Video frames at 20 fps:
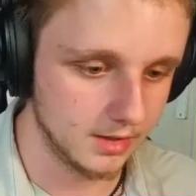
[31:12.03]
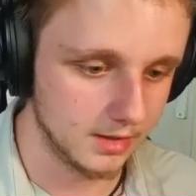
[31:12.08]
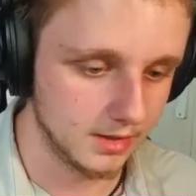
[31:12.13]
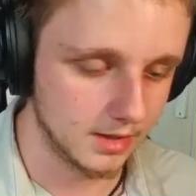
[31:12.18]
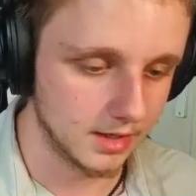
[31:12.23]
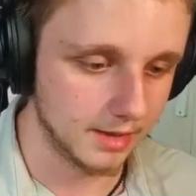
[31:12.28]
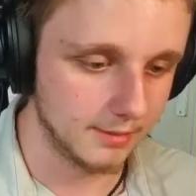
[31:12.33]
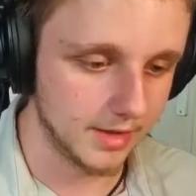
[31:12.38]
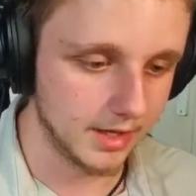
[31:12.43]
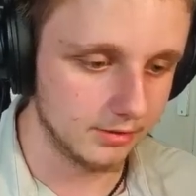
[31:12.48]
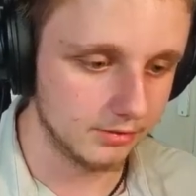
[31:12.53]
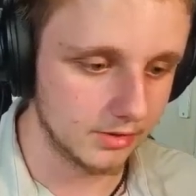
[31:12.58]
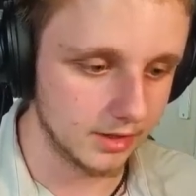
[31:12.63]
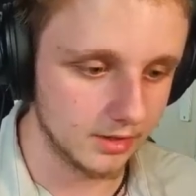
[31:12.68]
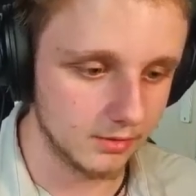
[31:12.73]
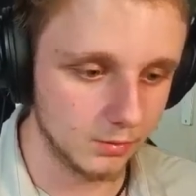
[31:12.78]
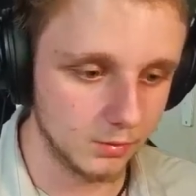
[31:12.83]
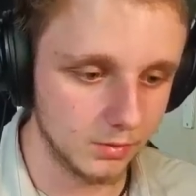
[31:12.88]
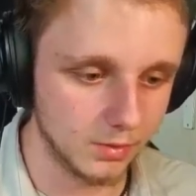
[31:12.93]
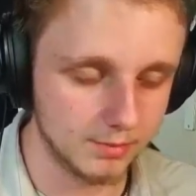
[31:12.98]

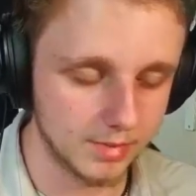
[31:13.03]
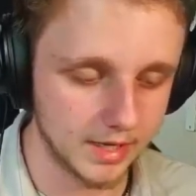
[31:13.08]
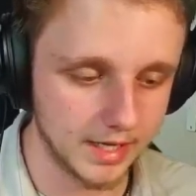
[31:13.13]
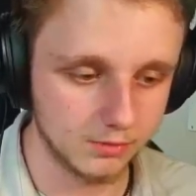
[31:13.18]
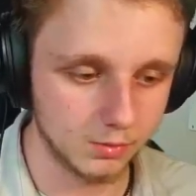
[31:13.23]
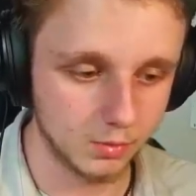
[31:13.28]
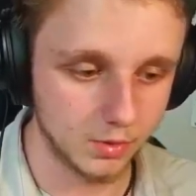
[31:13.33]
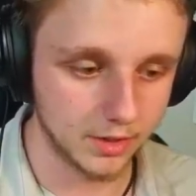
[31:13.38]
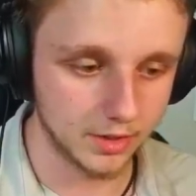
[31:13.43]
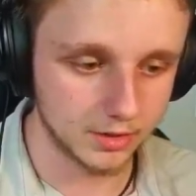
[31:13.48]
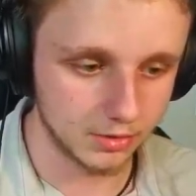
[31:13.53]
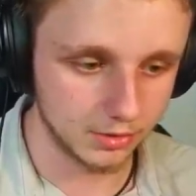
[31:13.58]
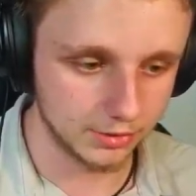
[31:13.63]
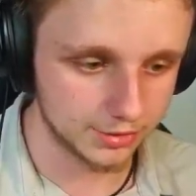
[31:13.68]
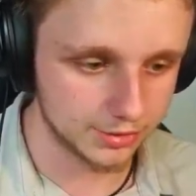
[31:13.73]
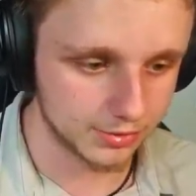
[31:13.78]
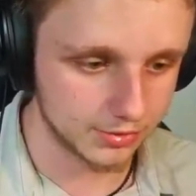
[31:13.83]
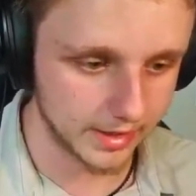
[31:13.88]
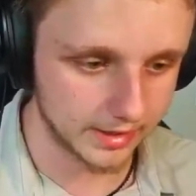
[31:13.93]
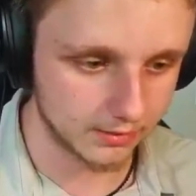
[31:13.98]
Amazing, we played 1
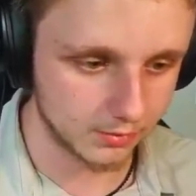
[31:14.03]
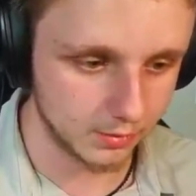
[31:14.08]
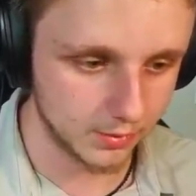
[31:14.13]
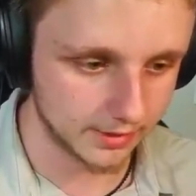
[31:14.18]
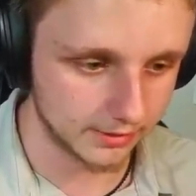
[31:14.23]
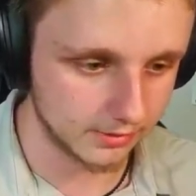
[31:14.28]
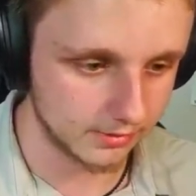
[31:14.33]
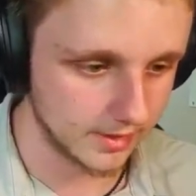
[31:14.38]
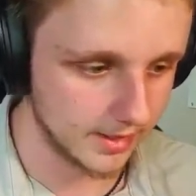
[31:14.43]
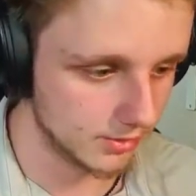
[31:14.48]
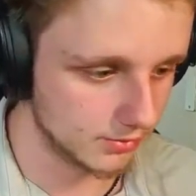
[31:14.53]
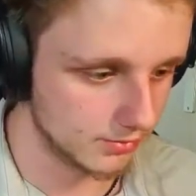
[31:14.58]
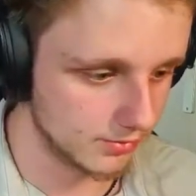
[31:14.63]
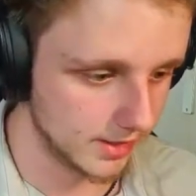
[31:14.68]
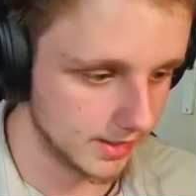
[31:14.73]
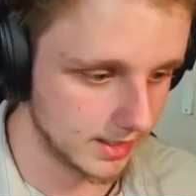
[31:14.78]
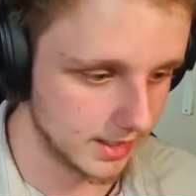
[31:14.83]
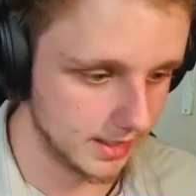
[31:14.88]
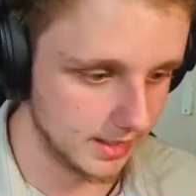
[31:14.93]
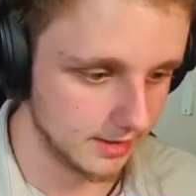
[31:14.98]
contract, we can see that
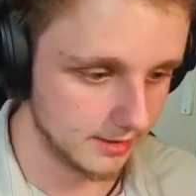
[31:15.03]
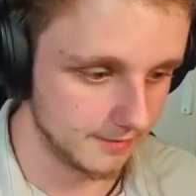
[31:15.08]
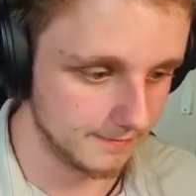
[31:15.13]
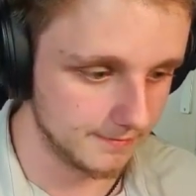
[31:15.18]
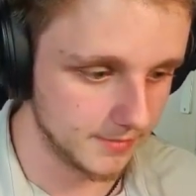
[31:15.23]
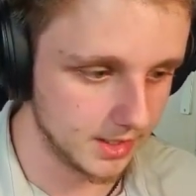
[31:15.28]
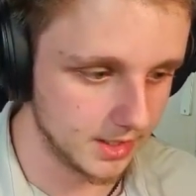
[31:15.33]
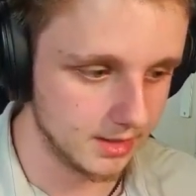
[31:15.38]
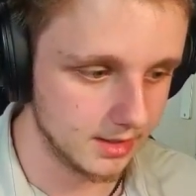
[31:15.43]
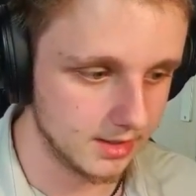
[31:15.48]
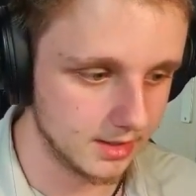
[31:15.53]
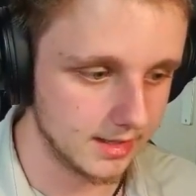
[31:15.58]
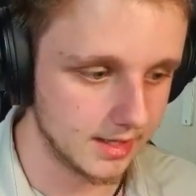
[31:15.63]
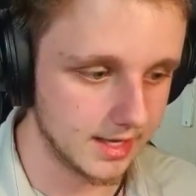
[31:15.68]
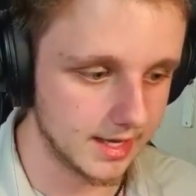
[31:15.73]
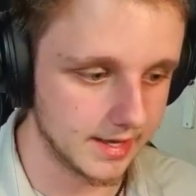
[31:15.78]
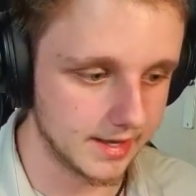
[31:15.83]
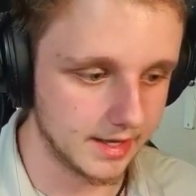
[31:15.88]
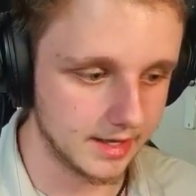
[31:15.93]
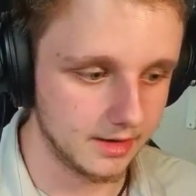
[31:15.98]
right here,
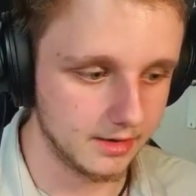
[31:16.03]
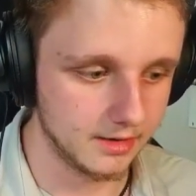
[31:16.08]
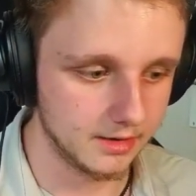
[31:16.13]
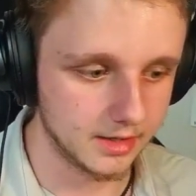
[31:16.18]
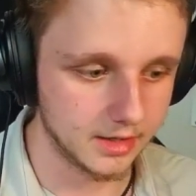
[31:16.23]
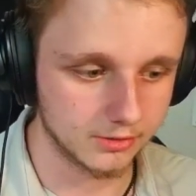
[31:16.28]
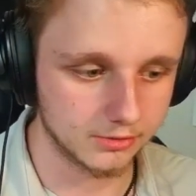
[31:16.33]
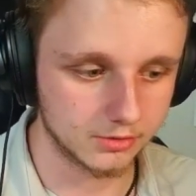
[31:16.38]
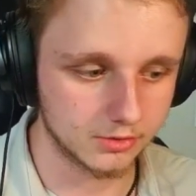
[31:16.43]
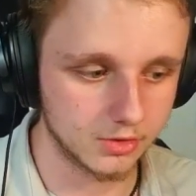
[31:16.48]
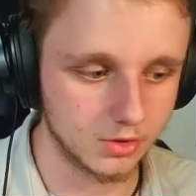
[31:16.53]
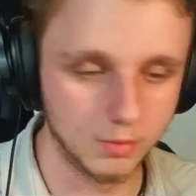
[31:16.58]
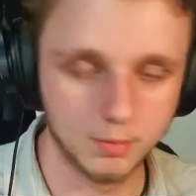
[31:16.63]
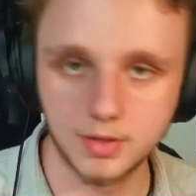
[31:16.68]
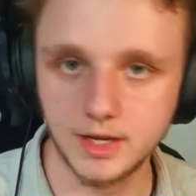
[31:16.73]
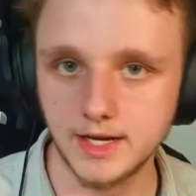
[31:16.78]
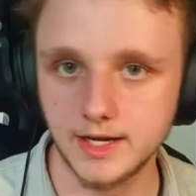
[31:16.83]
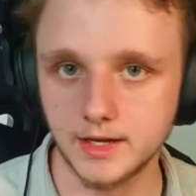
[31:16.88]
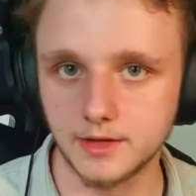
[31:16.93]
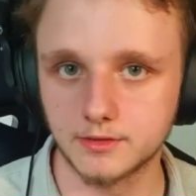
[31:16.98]
and that's
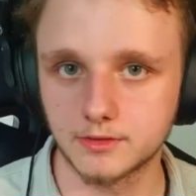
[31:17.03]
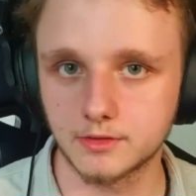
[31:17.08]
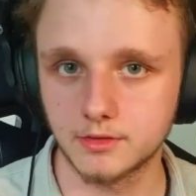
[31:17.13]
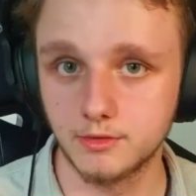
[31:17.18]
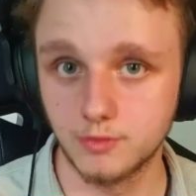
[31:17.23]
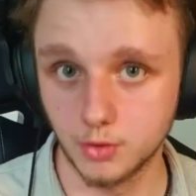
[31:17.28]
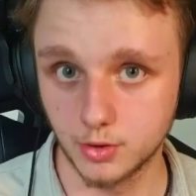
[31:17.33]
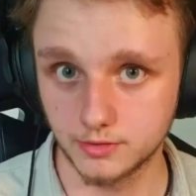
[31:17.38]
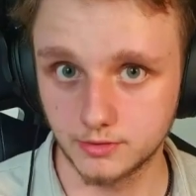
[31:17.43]
completed for